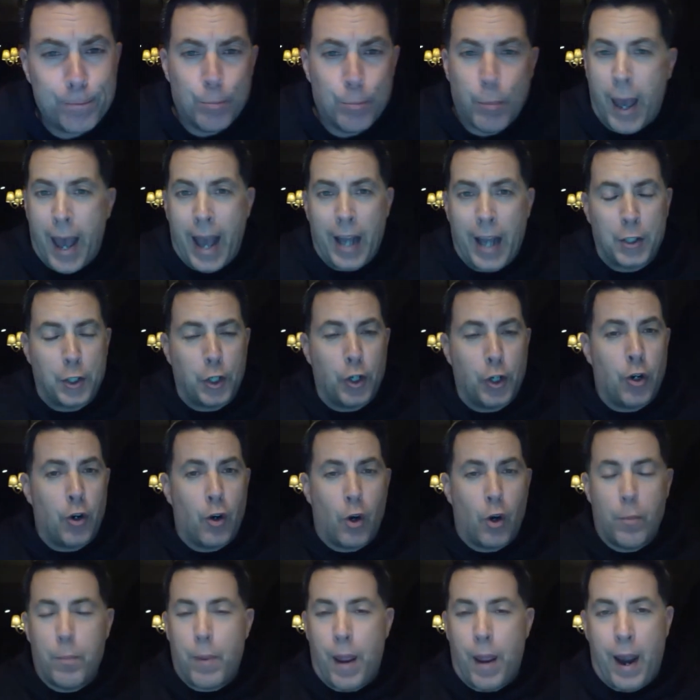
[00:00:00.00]
Badger
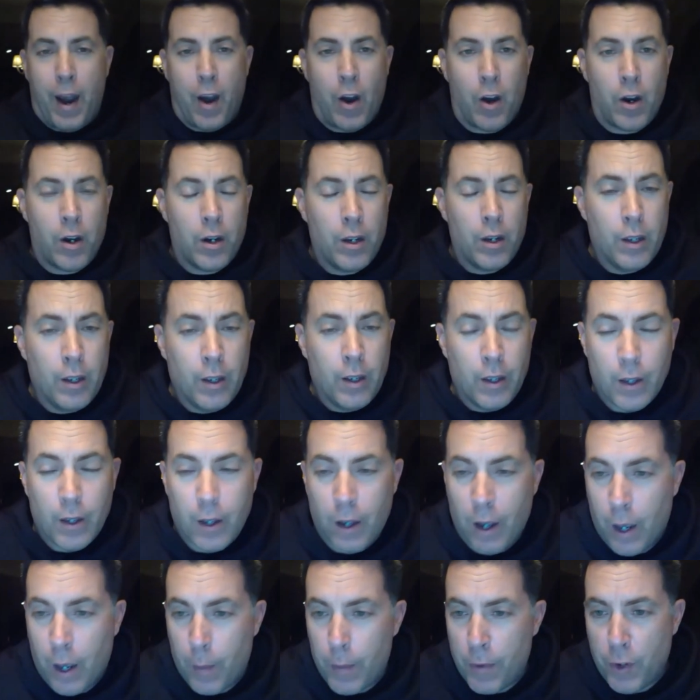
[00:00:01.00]
or Bear.
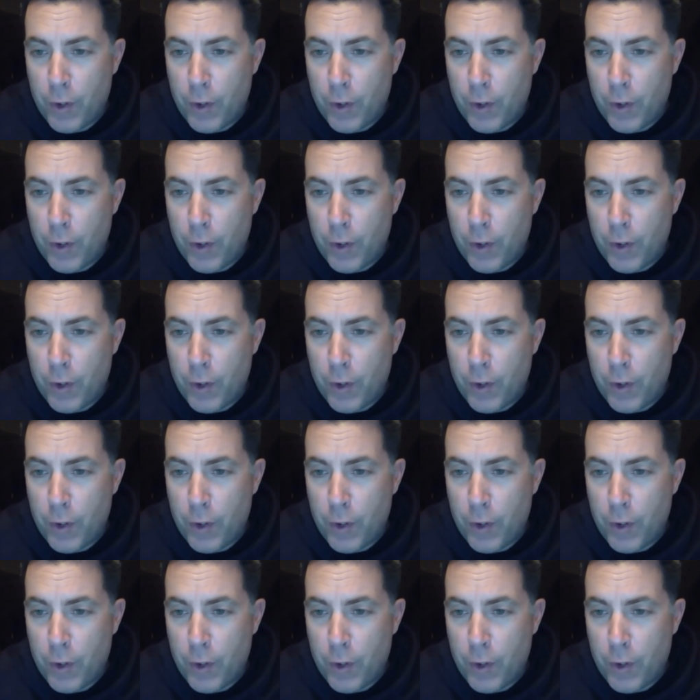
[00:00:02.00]
Um,